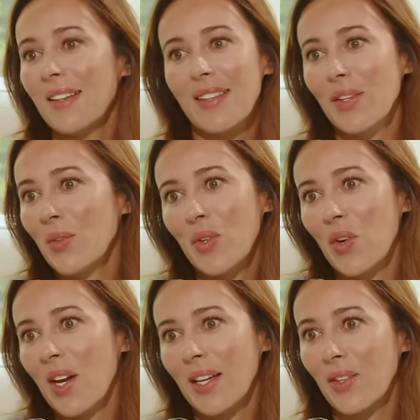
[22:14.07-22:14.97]
you
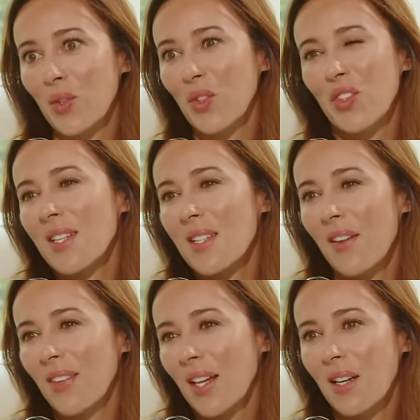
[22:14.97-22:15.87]
know, like you just
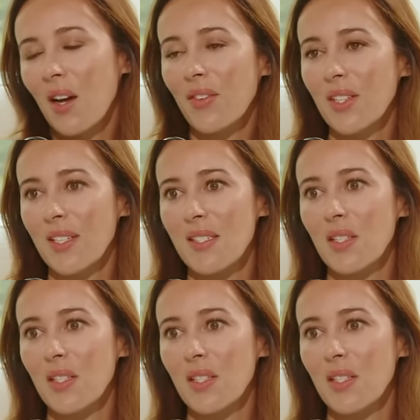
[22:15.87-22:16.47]
have that confidence.